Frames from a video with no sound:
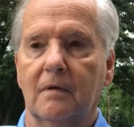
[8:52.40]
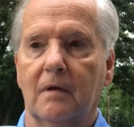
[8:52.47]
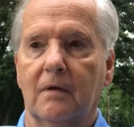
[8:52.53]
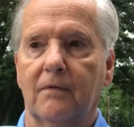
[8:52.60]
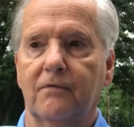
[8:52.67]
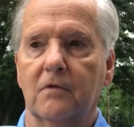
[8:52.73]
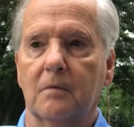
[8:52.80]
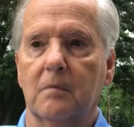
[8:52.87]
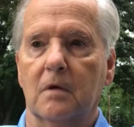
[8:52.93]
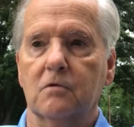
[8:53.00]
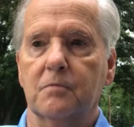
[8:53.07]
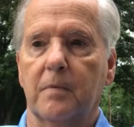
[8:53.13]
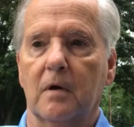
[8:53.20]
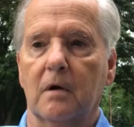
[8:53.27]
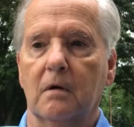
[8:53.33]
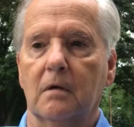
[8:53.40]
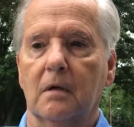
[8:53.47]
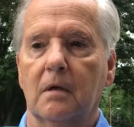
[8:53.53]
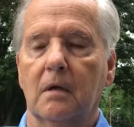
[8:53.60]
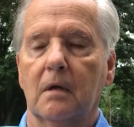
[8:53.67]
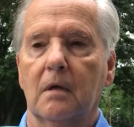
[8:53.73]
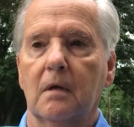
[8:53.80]
for the most part,
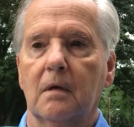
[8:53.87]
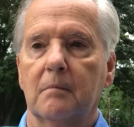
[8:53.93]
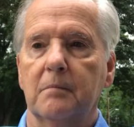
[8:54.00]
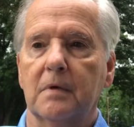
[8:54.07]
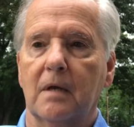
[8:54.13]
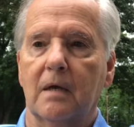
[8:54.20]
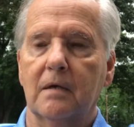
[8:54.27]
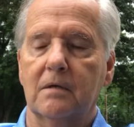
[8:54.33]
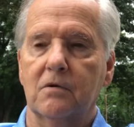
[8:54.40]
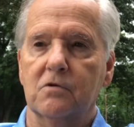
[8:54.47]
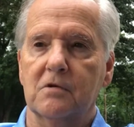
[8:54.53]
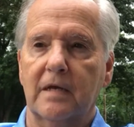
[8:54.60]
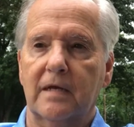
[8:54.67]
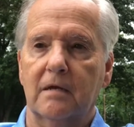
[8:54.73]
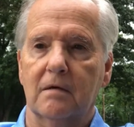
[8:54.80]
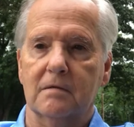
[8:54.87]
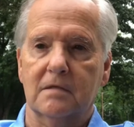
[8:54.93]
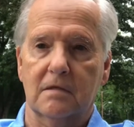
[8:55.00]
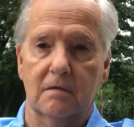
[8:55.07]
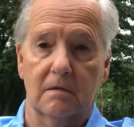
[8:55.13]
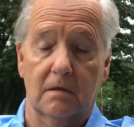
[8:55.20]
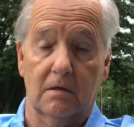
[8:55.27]
but I understand
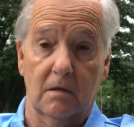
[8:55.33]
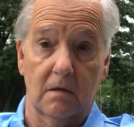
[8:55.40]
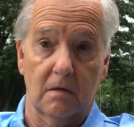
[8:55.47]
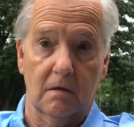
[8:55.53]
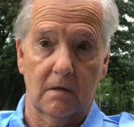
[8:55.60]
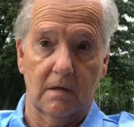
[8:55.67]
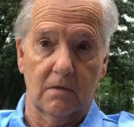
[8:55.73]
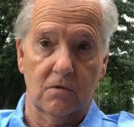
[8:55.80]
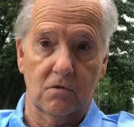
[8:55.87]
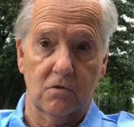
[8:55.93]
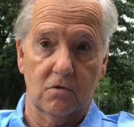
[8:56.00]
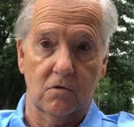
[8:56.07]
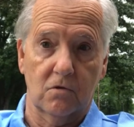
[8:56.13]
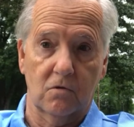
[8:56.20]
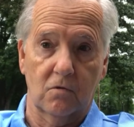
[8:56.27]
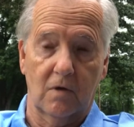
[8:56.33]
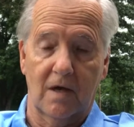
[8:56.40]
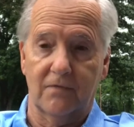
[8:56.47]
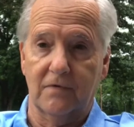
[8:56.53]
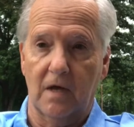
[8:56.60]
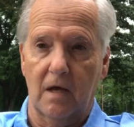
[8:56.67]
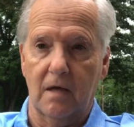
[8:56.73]
also that there are others who
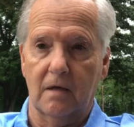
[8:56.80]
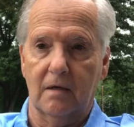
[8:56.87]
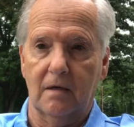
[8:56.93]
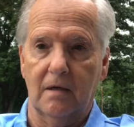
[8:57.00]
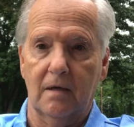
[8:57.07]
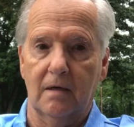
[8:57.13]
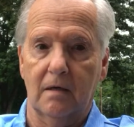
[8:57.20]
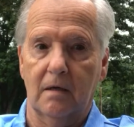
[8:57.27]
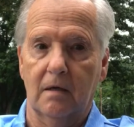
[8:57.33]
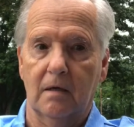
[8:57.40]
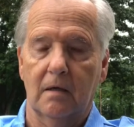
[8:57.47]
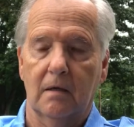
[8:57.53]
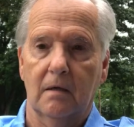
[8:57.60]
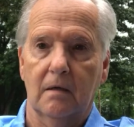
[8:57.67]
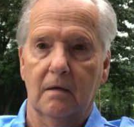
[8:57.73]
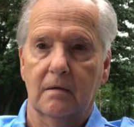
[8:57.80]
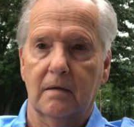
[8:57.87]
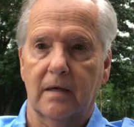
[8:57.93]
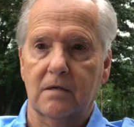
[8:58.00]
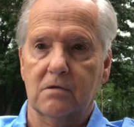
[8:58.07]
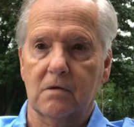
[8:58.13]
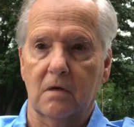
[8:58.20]
have not, and
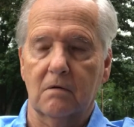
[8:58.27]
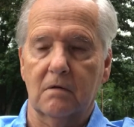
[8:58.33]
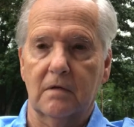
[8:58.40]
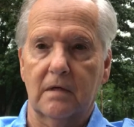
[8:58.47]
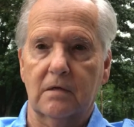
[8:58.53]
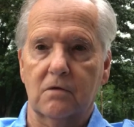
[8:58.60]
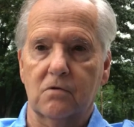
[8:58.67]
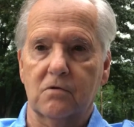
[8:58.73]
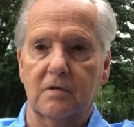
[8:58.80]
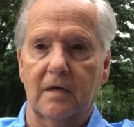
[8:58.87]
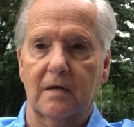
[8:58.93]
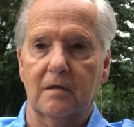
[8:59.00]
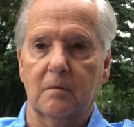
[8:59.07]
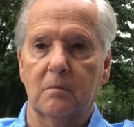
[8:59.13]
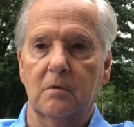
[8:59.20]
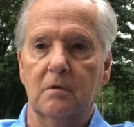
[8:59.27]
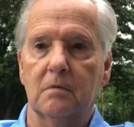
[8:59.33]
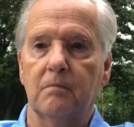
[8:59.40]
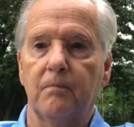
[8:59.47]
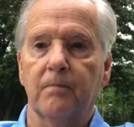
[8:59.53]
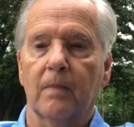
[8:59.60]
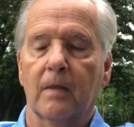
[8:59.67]
that's certainly understandable.
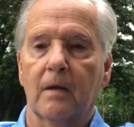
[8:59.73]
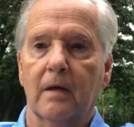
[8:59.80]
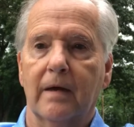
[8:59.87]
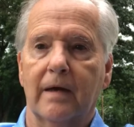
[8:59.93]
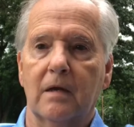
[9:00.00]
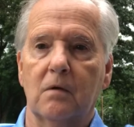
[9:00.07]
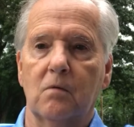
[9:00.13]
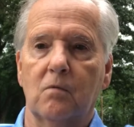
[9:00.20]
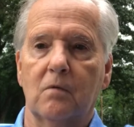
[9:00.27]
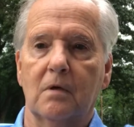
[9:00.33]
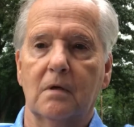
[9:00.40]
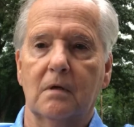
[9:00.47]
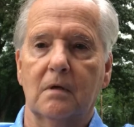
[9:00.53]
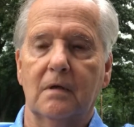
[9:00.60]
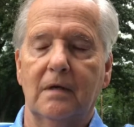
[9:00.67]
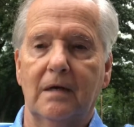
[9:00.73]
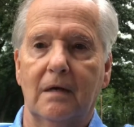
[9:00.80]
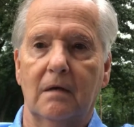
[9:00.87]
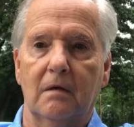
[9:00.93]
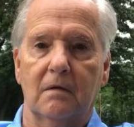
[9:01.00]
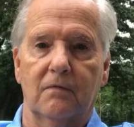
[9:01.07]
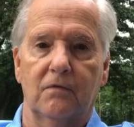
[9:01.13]
I don't want
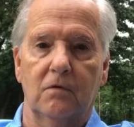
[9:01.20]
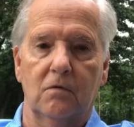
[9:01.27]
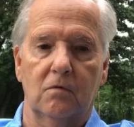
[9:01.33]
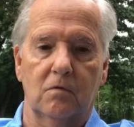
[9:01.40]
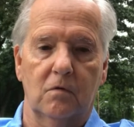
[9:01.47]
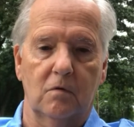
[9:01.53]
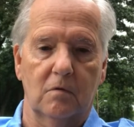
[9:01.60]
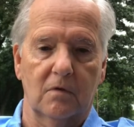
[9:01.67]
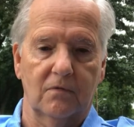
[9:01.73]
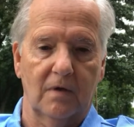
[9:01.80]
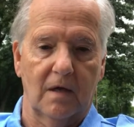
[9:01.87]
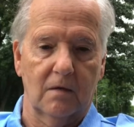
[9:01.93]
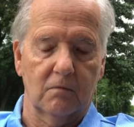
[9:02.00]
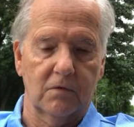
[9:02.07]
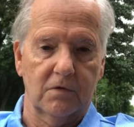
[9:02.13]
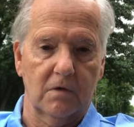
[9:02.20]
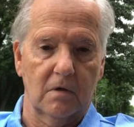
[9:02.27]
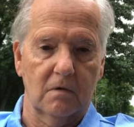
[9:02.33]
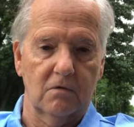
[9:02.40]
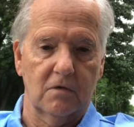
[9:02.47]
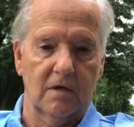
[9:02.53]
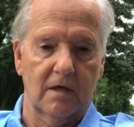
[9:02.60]
any of you who have not
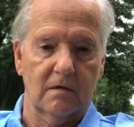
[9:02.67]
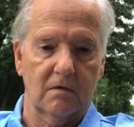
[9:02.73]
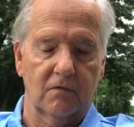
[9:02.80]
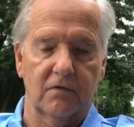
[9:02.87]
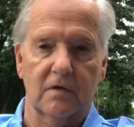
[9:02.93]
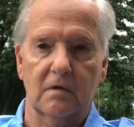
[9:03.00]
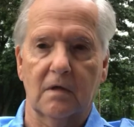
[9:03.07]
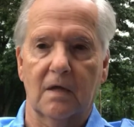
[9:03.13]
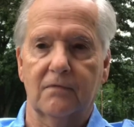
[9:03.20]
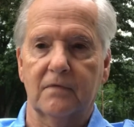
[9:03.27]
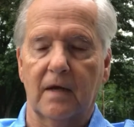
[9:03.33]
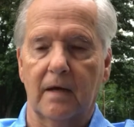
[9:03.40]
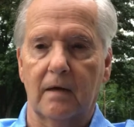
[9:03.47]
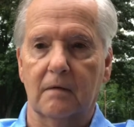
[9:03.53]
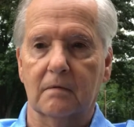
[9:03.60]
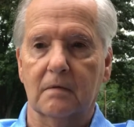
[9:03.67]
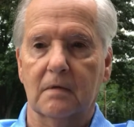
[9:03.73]
returned yet to feel left out.